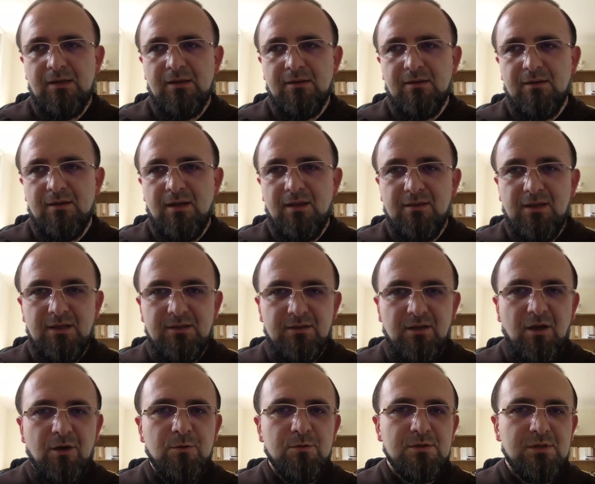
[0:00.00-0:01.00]
Uh, and that
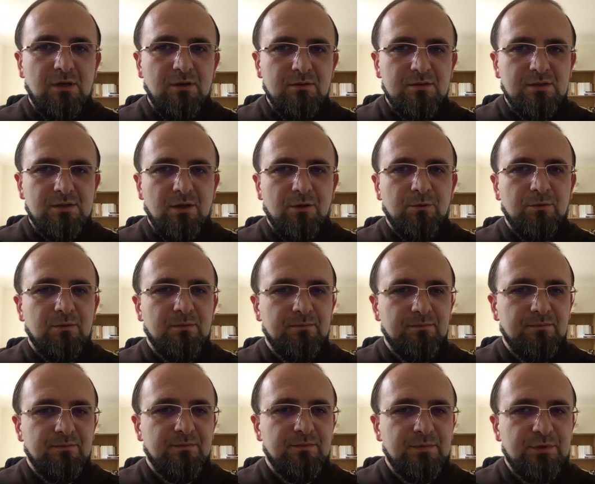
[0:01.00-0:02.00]
goes also
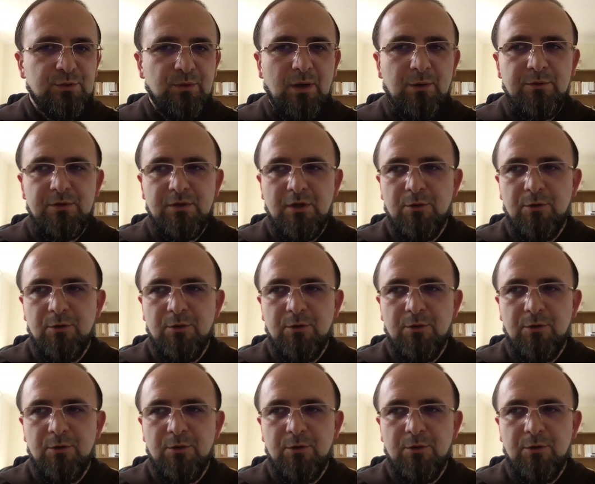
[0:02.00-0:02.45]
to our